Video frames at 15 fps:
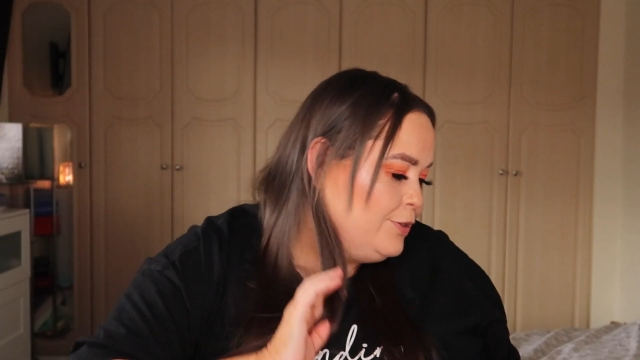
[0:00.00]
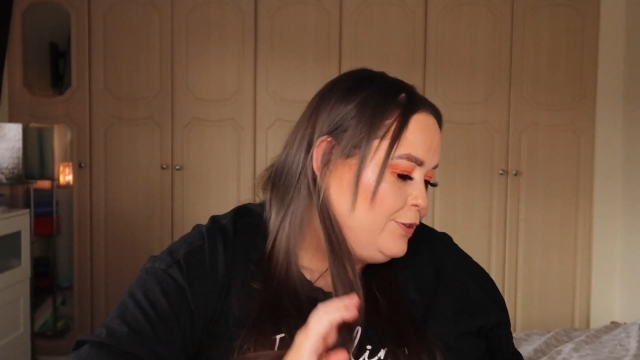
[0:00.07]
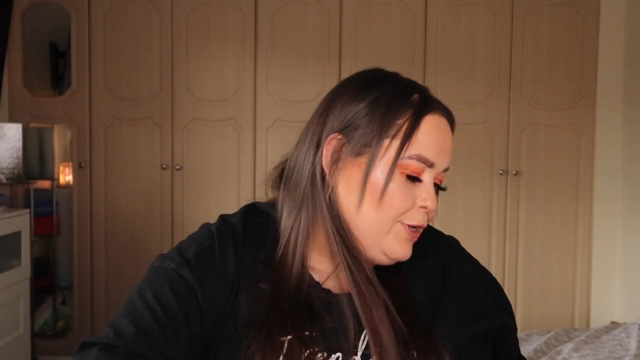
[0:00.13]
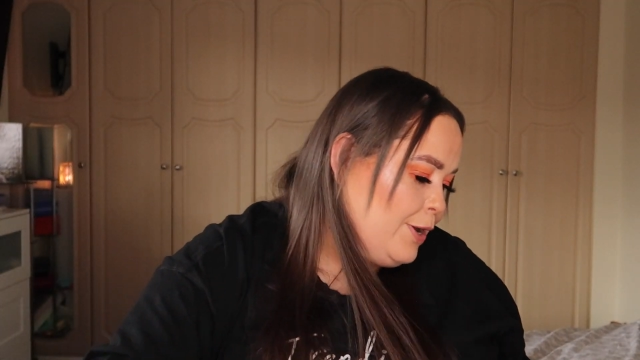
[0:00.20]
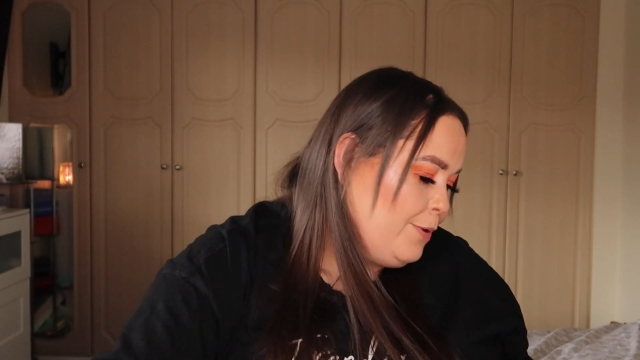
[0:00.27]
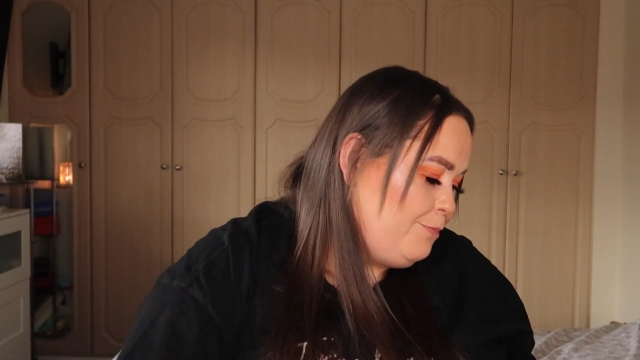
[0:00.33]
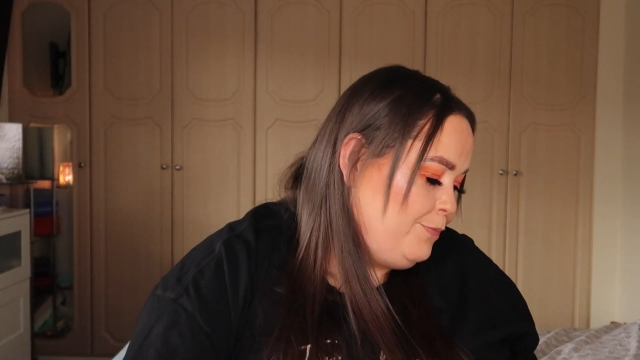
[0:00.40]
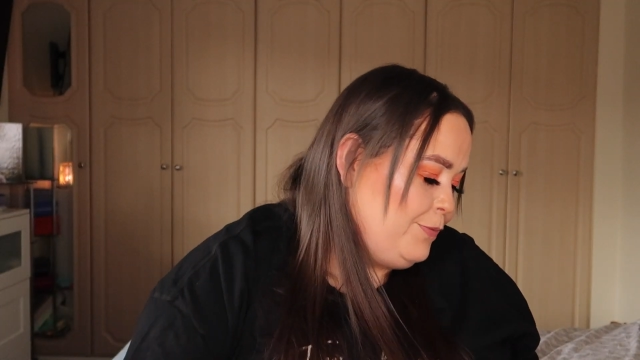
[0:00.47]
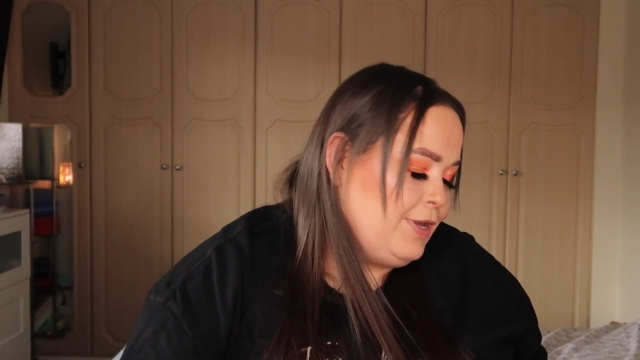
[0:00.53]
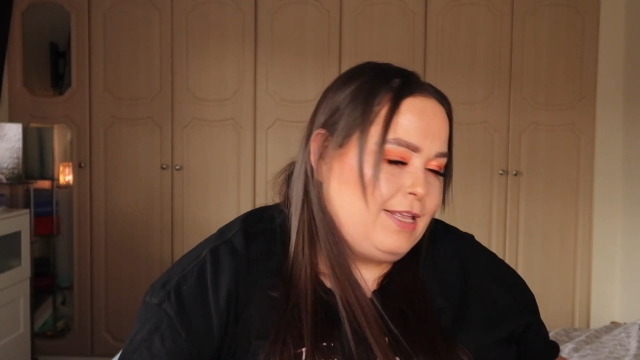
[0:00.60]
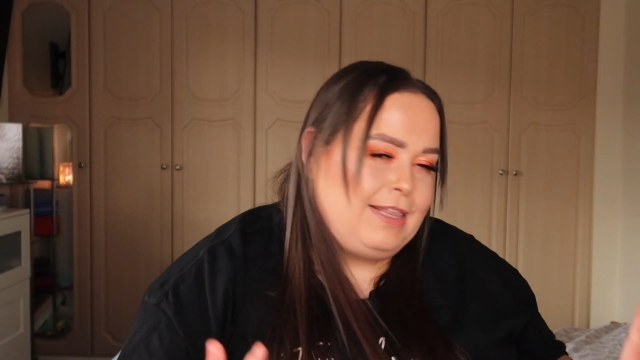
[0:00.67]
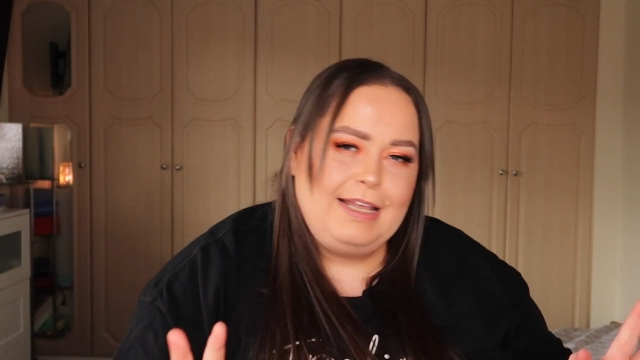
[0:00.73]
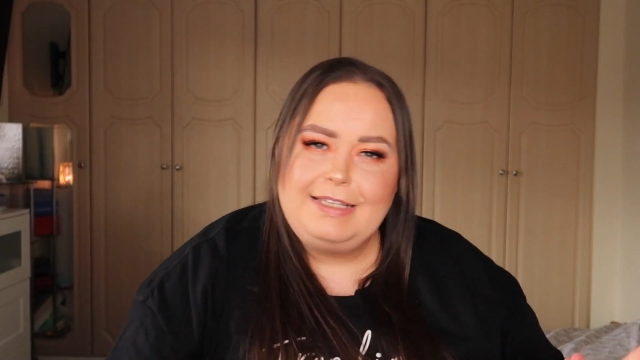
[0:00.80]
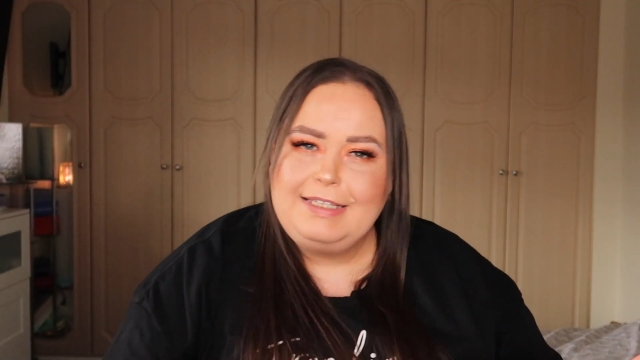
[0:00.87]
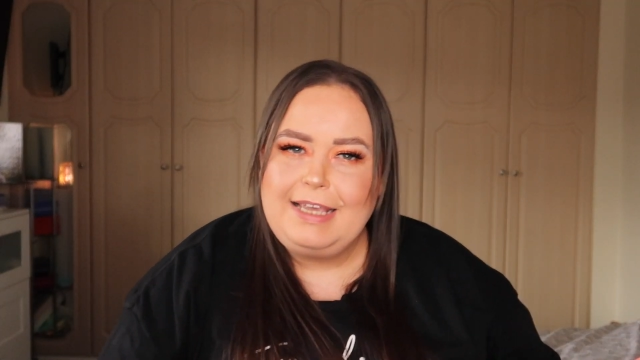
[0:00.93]
So
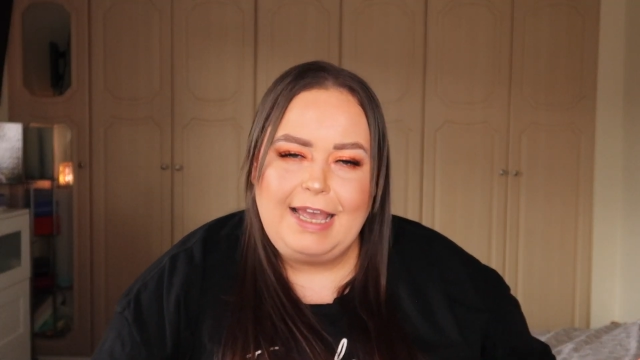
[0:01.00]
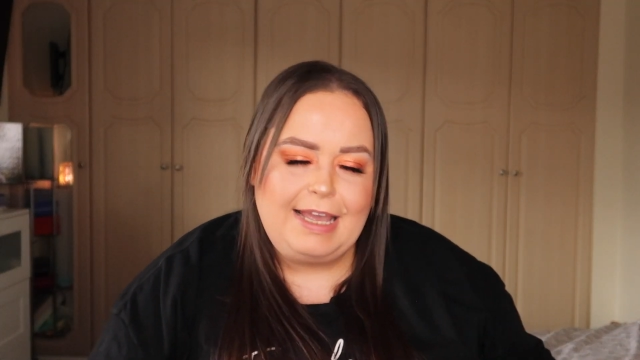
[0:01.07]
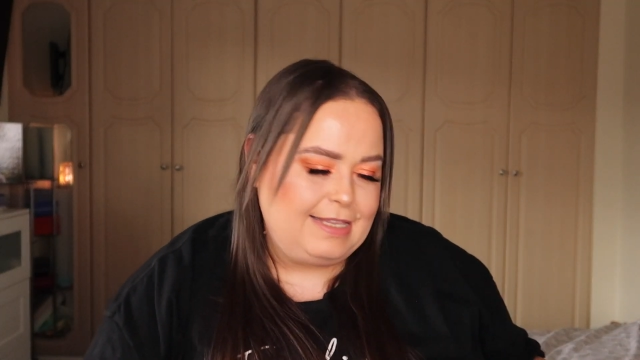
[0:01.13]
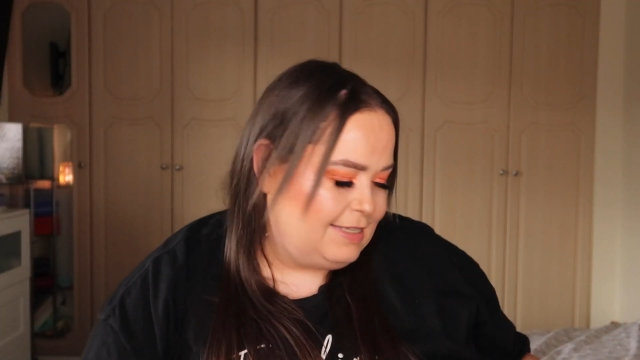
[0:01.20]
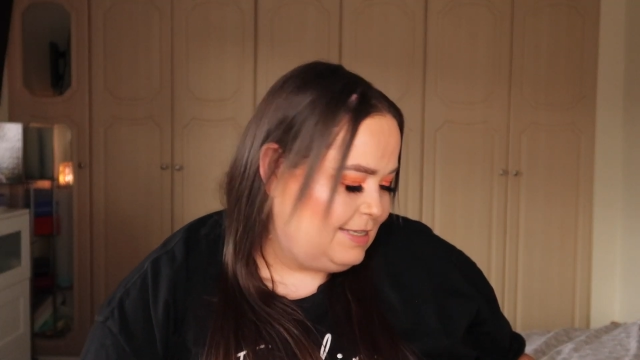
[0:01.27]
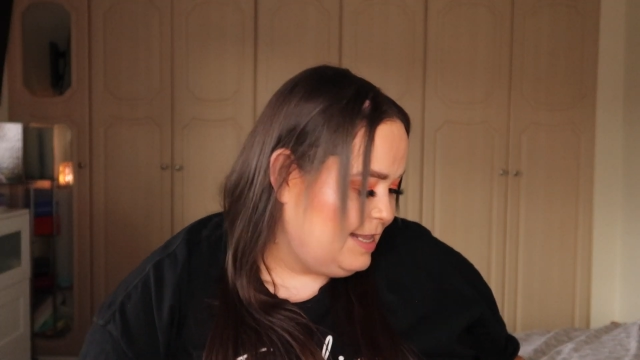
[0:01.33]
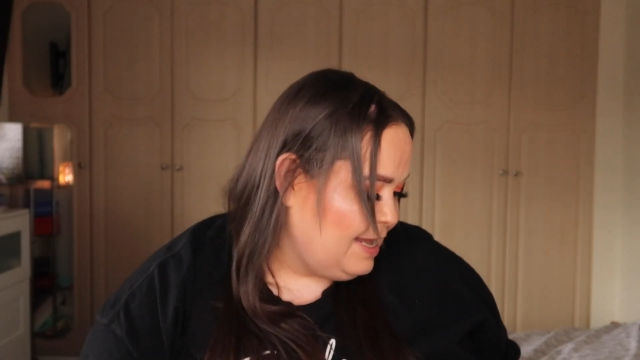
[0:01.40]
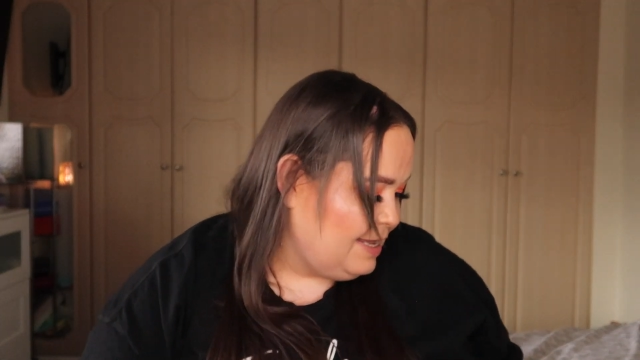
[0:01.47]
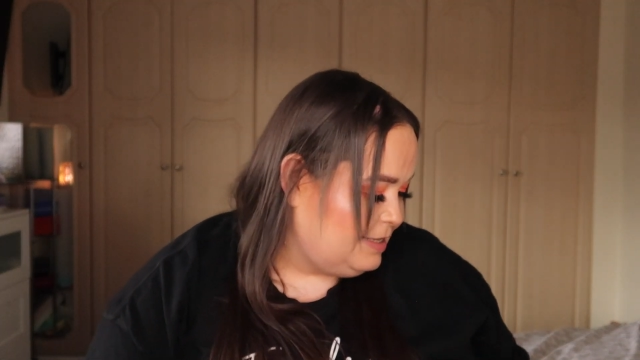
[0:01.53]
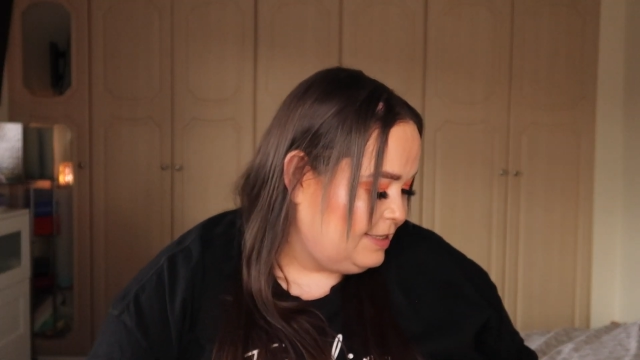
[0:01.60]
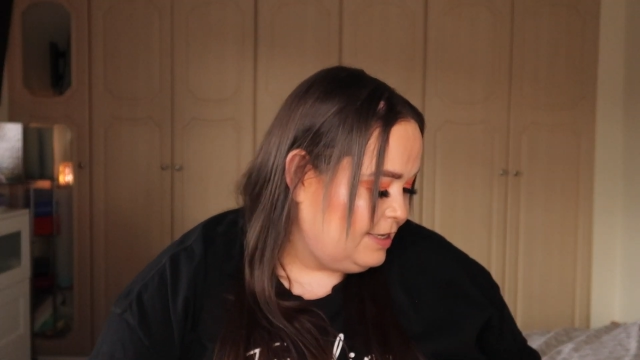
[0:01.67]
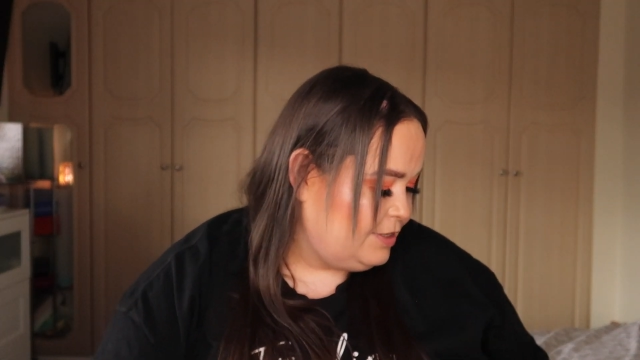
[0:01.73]
let's get into this.